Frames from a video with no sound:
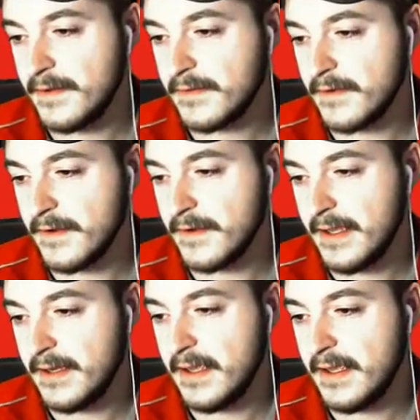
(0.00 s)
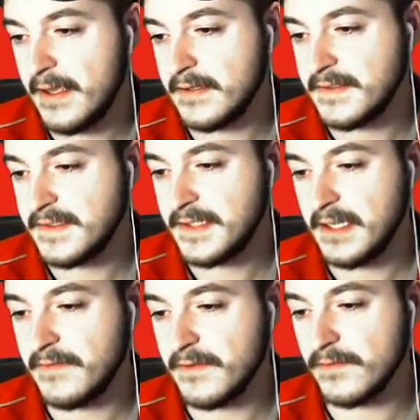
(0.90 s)
Go ahead and
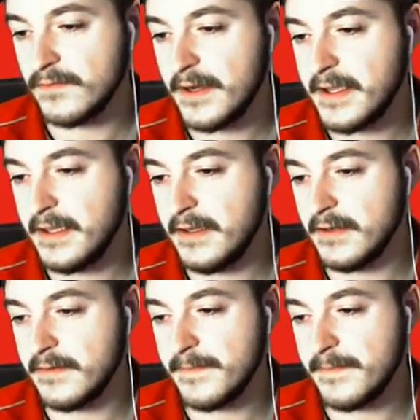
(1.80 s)
save right here.